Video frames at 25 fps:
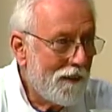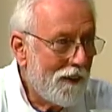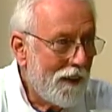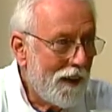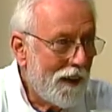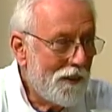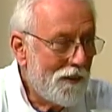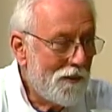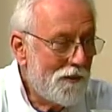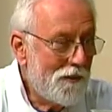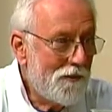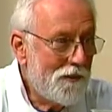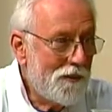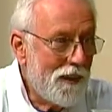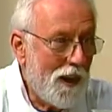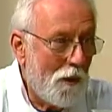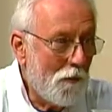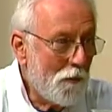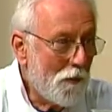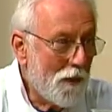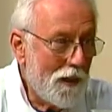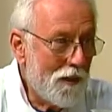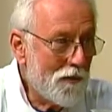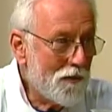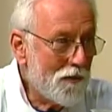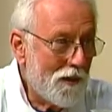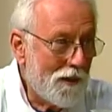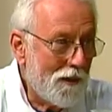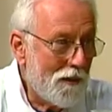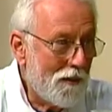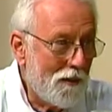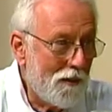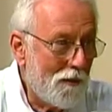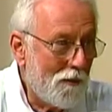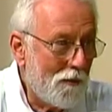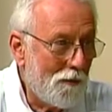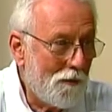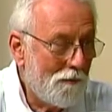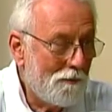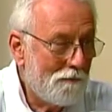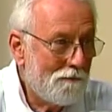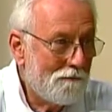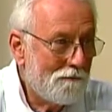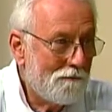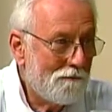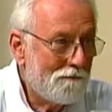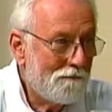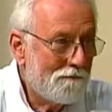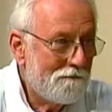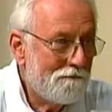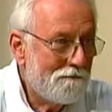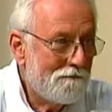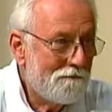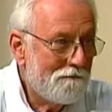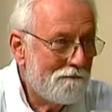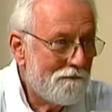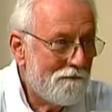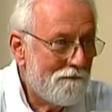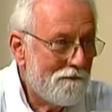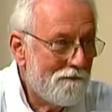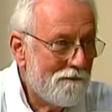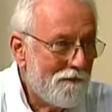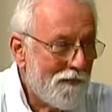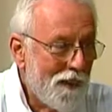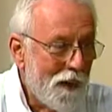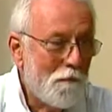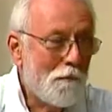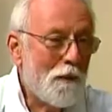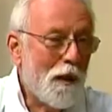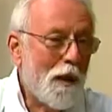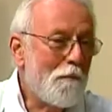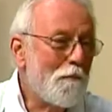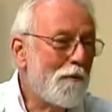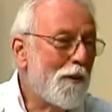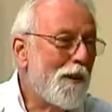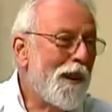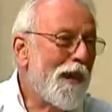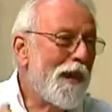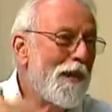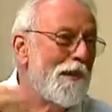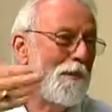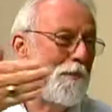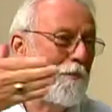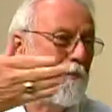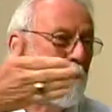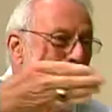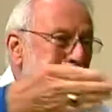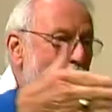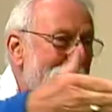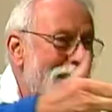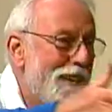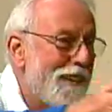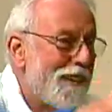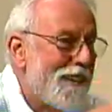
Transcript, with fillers: I doubt he's going to go. But I'm glad you his did.